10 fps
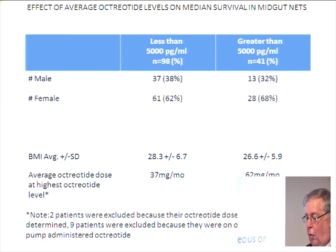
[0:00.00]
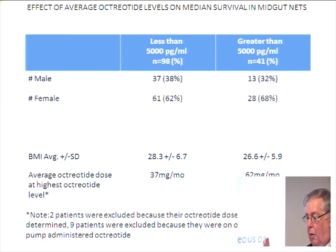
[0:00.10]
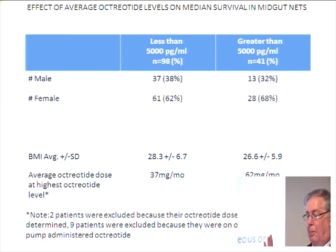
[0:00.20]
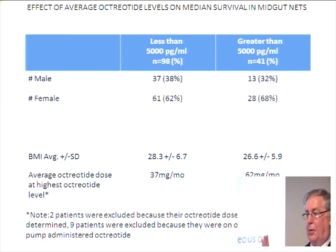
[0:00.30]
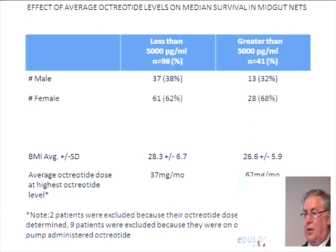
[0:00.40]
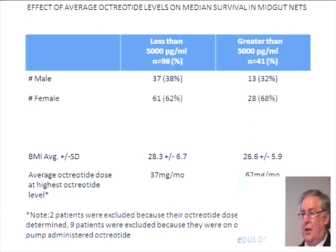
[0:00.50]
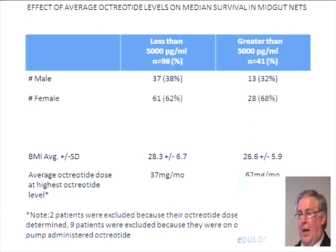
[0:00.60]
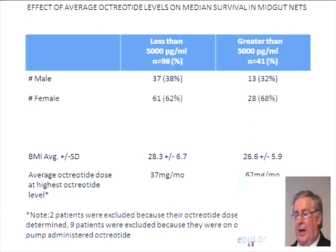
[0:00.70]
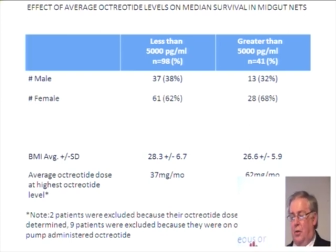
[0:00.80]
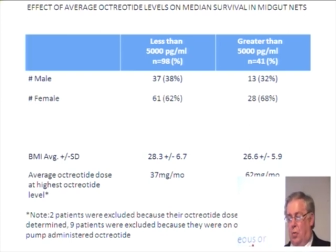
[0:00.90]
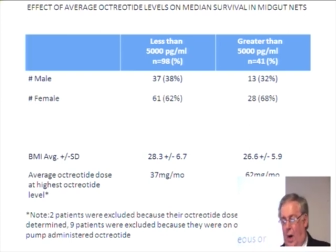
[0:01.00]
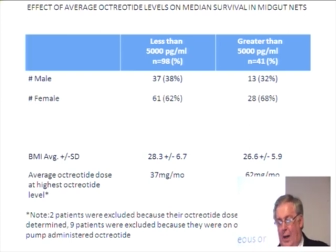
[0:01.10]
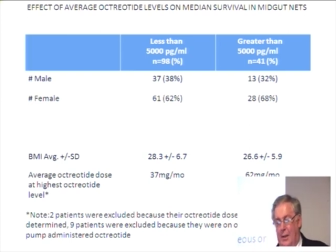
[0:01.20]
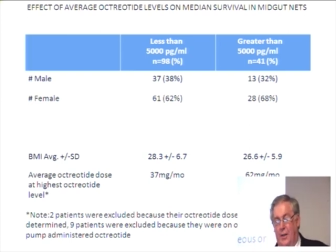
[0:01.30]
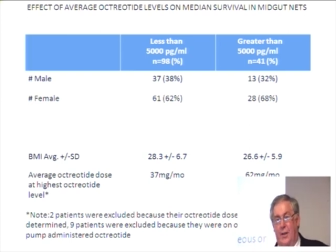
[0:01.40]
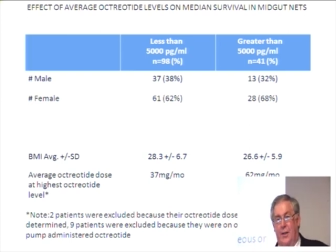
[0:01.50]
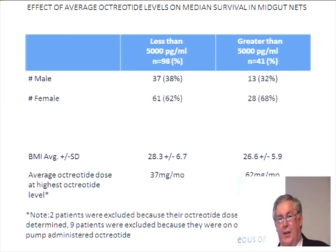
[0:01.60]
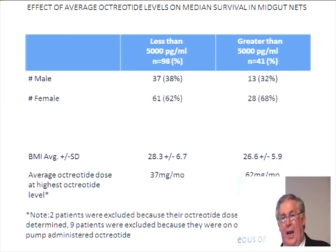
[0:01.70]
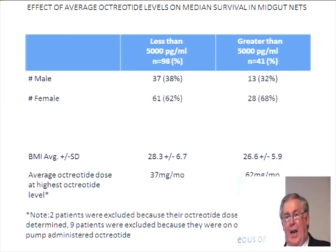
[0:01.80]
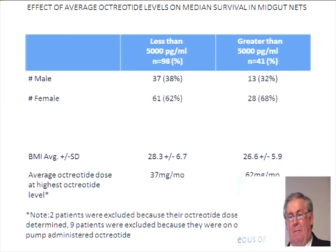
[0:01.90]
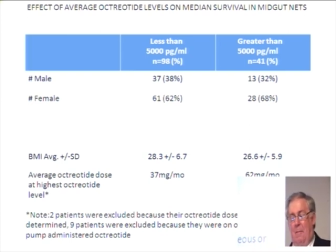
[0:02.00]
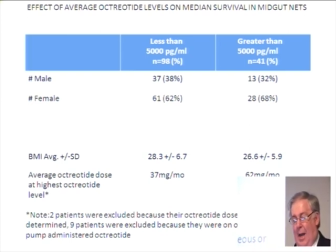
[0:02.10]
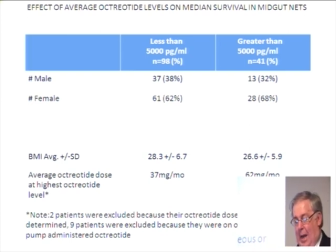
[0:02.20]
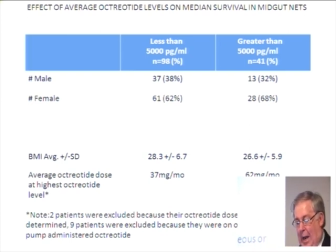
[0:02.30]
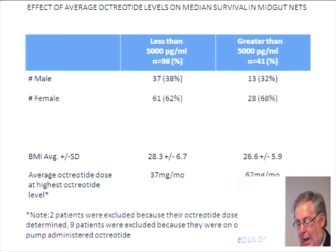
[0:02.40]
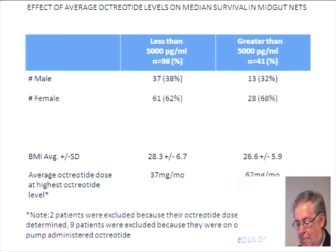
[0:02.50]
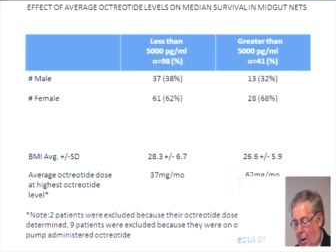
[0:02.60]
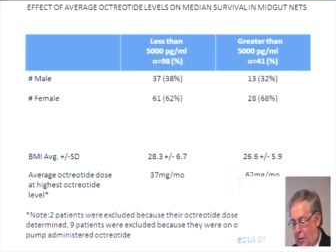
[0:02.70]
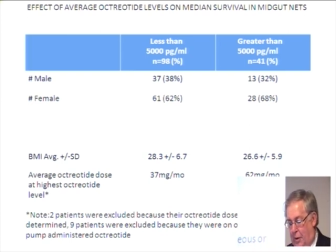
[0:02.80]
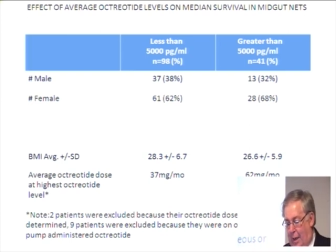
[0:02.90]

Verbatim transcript: were percentage wise the same in both